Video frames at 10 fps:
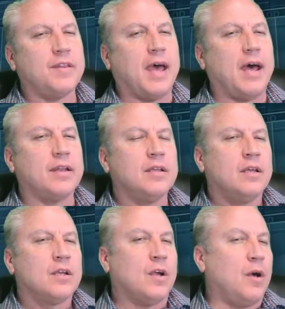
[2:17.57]
that
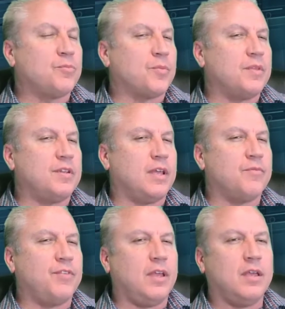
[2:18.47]
comes from the
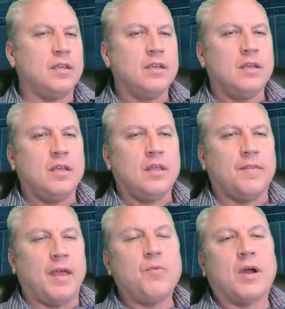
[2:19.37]
DMV,
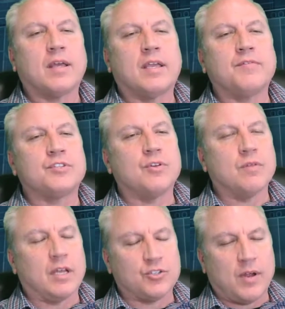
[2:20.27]
they want to give it to you
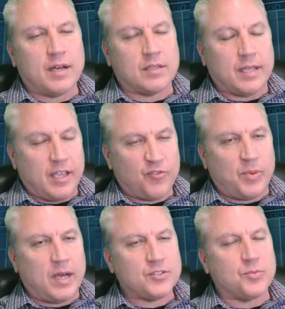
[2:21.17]
electronically if
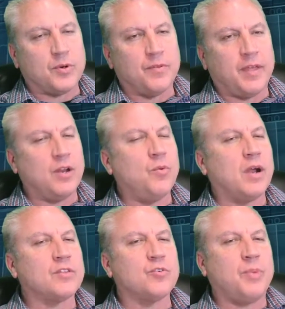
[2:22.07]
possible. They don't want
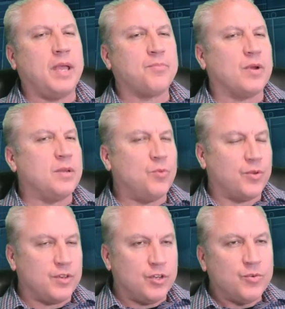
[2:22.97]
to do paper any more
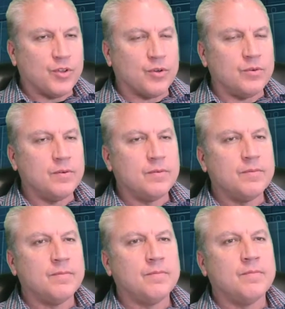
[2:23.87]
than you do.
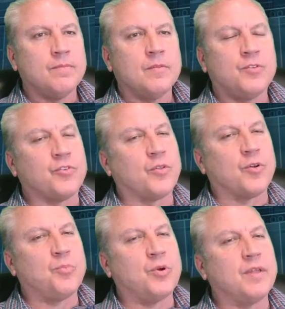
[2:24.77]
So they're
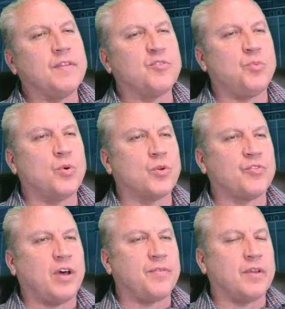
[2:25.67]
putting these portals
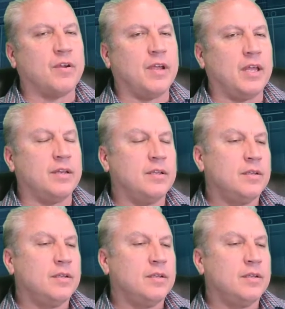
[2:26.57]
out there, and